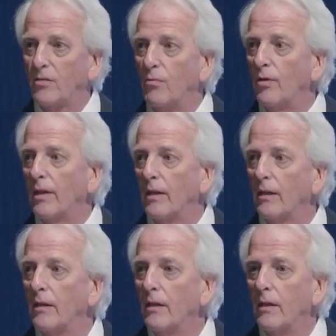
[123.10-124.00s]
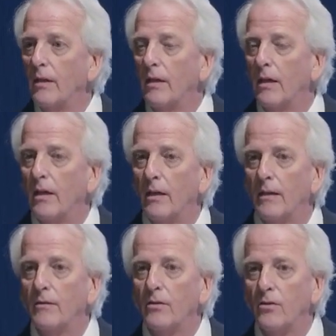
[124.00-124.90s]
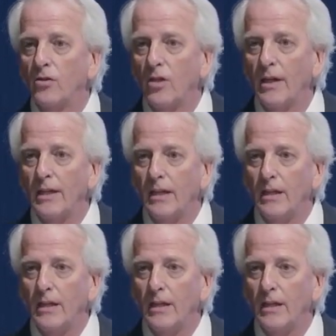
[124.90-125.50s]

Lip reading: morning, China